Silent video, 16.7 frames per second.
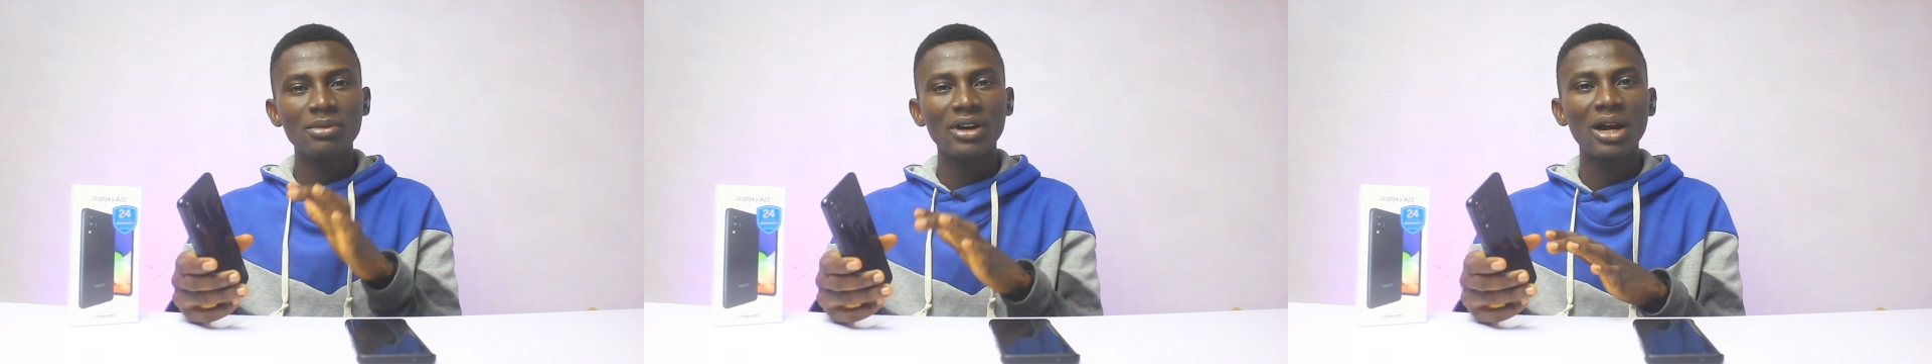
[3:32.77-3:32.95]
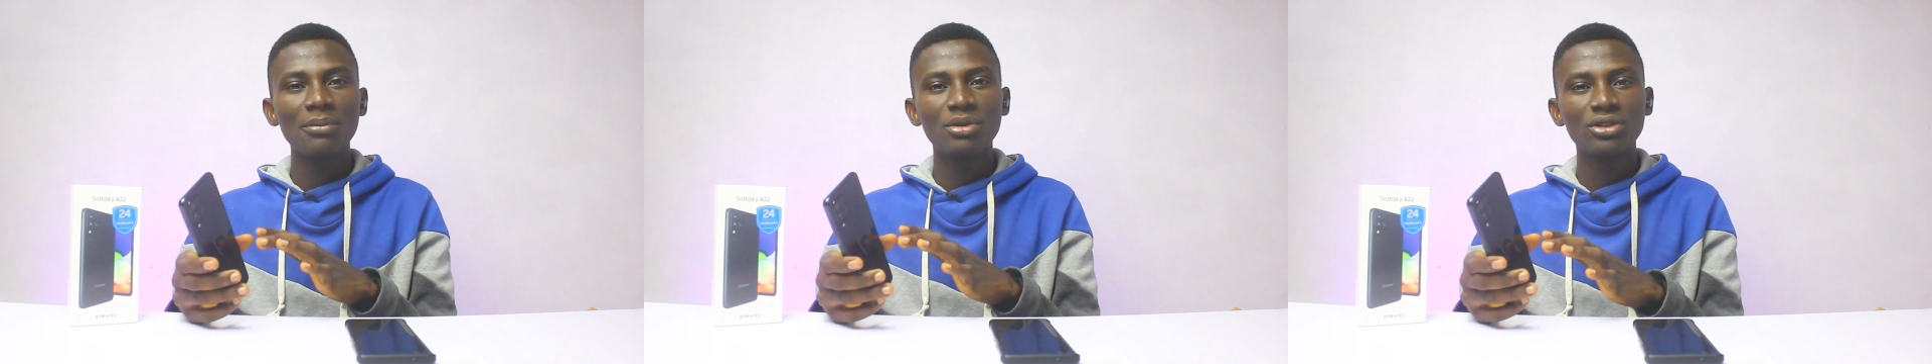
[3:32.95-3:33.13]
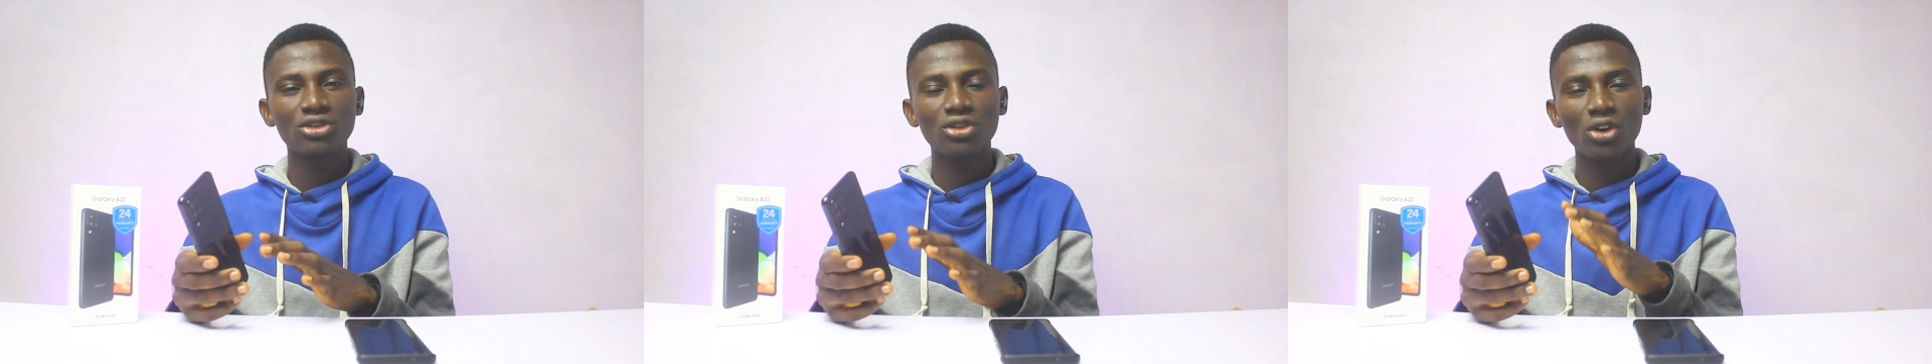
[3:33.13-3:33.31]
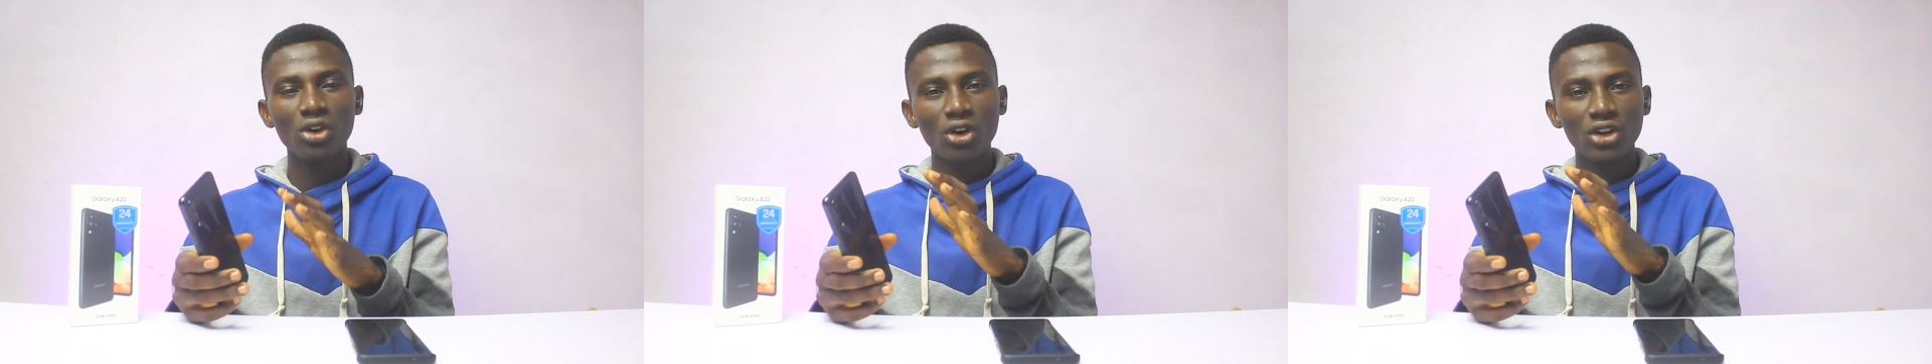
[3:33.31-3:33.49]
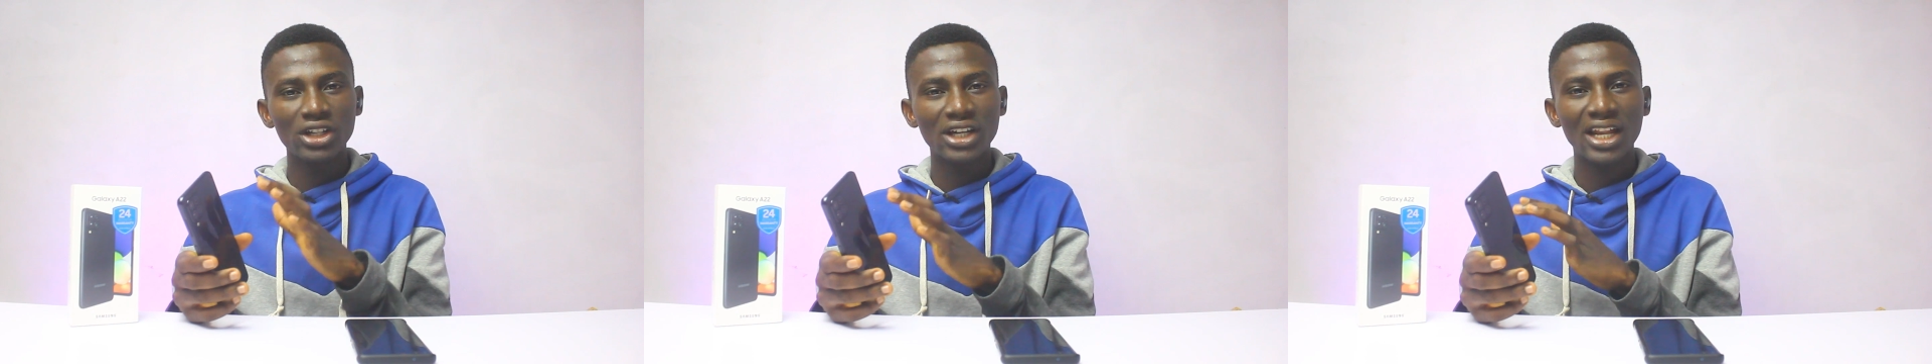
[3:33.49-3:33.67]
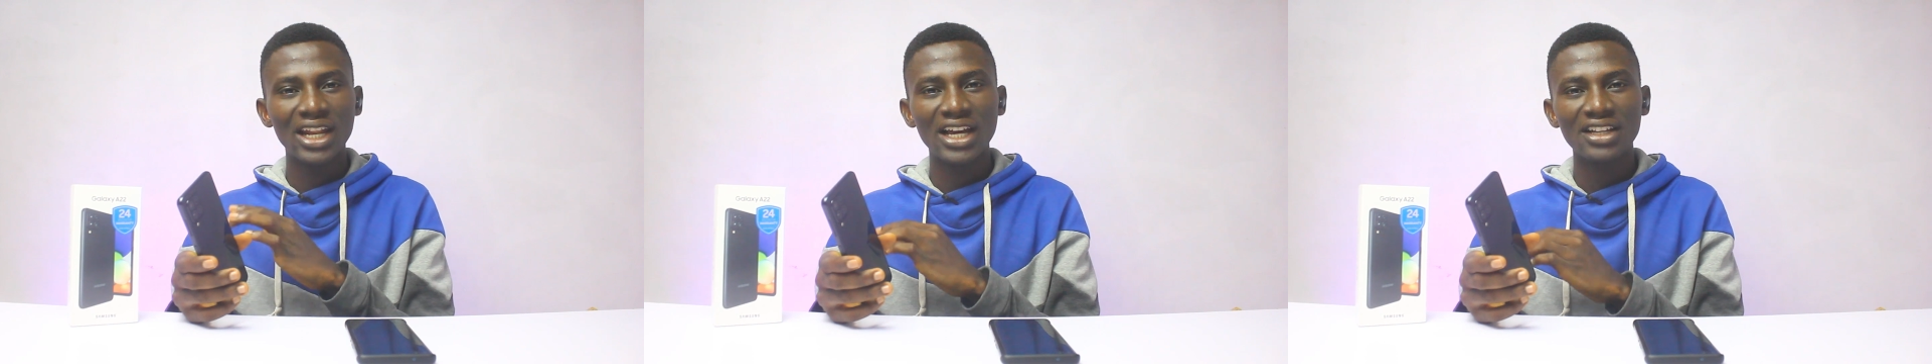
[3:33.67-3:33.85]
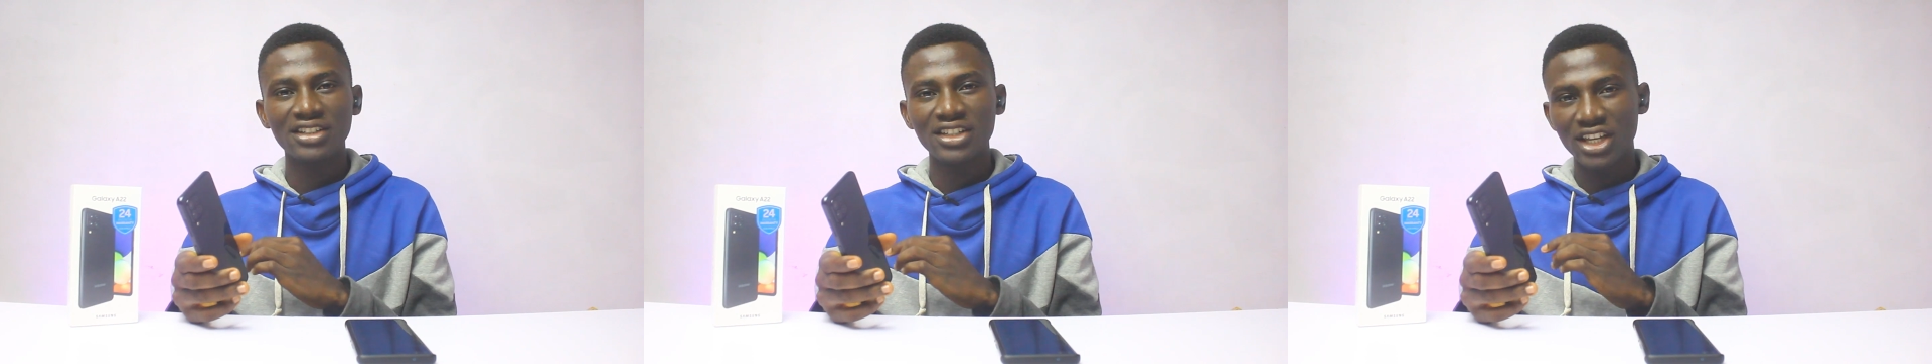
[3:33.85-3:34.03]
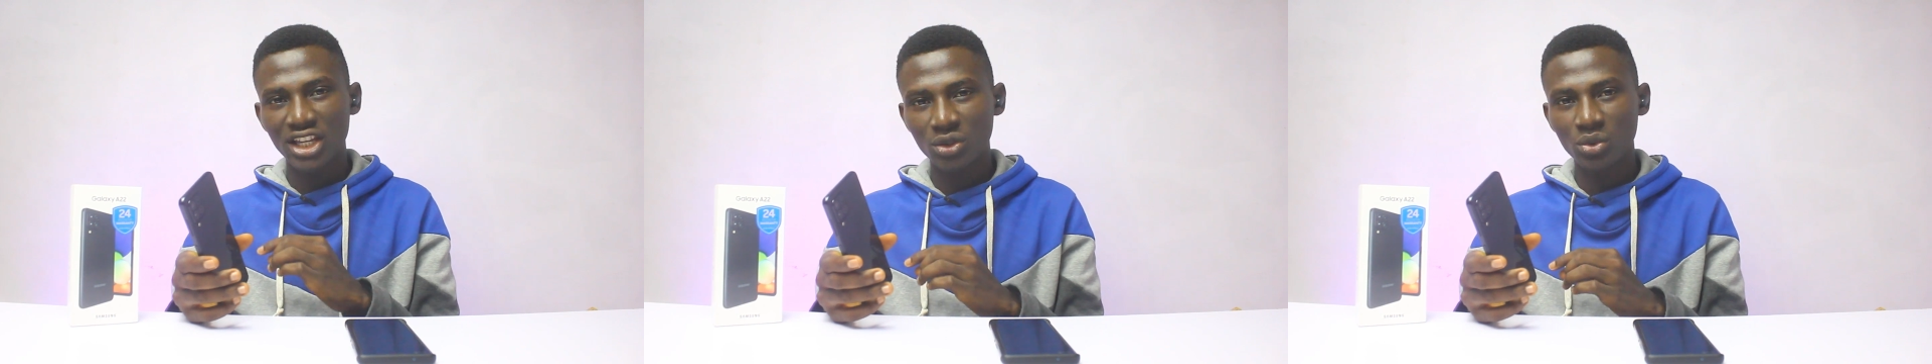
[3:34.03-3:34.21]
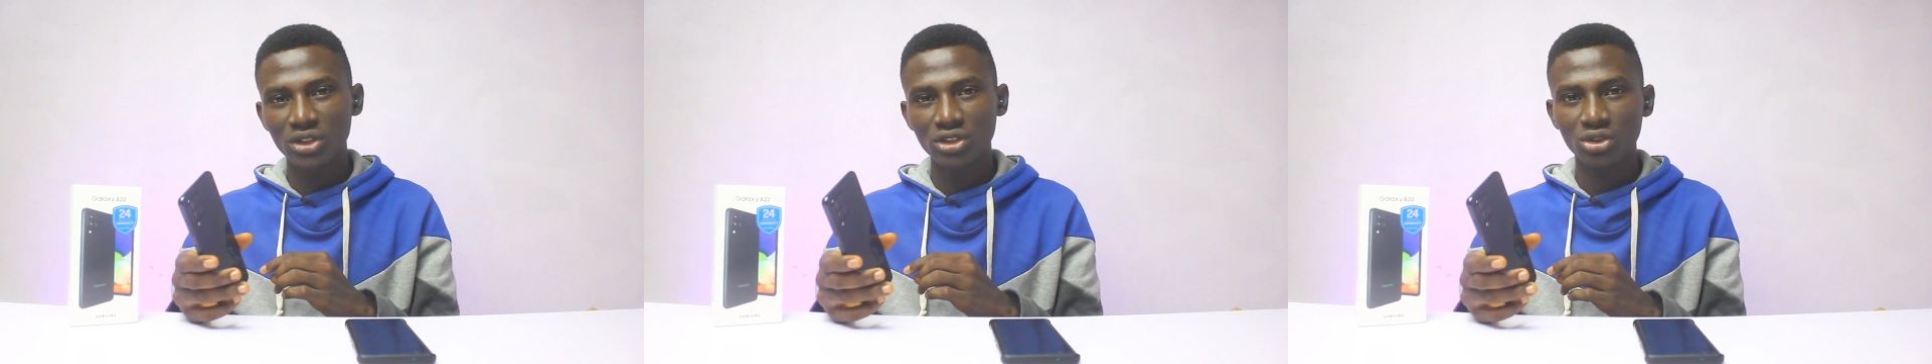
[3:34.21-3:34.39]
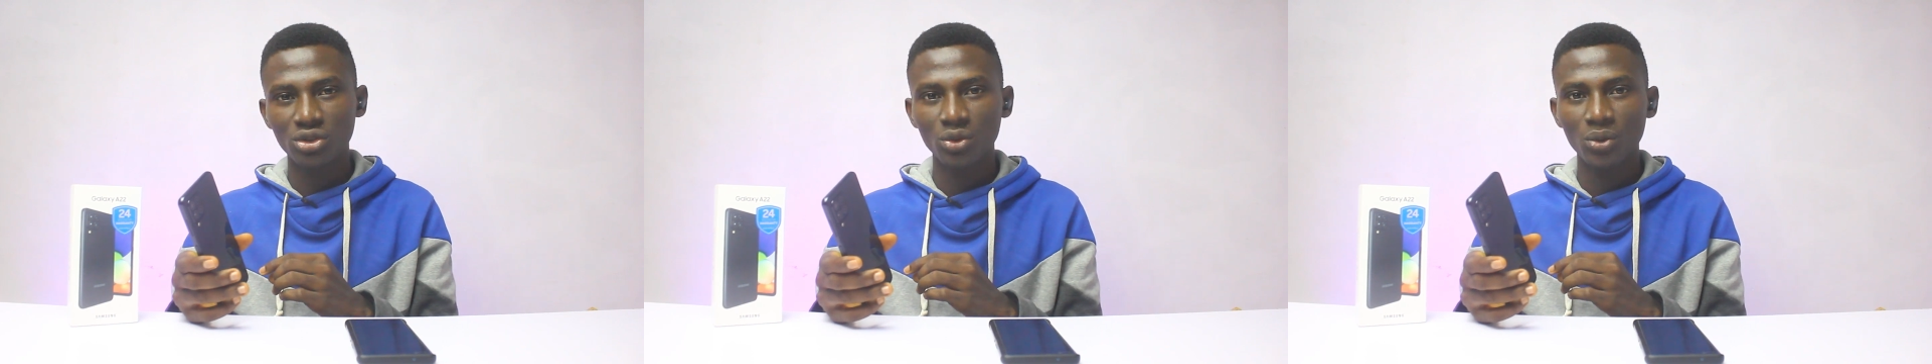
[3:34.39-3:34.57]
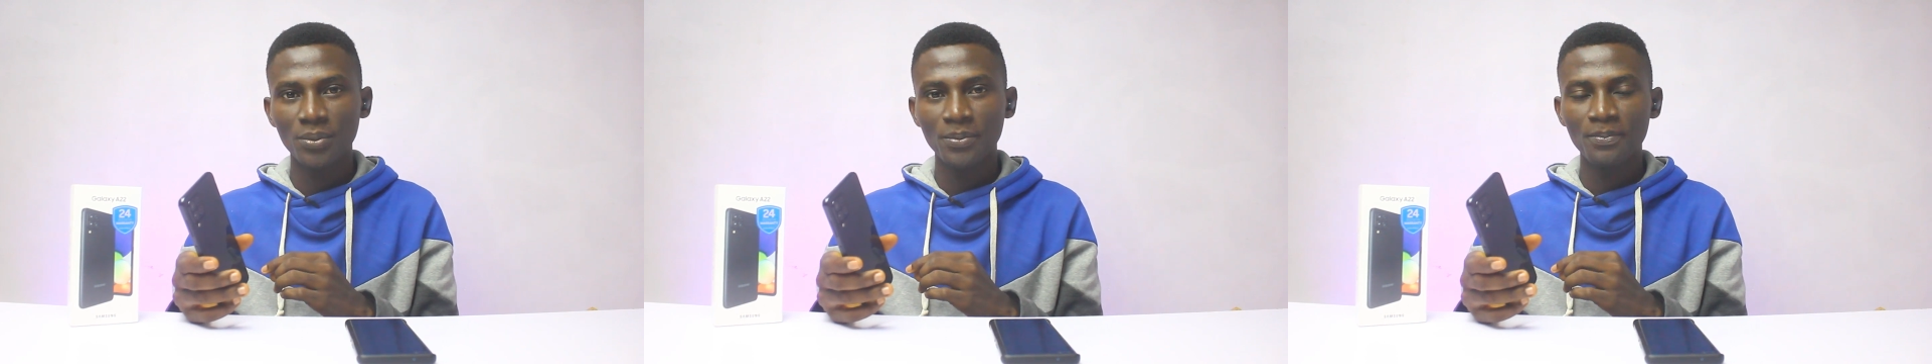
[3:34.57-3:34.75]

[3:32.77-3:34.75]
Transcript: megapixel on the Galaxy A22.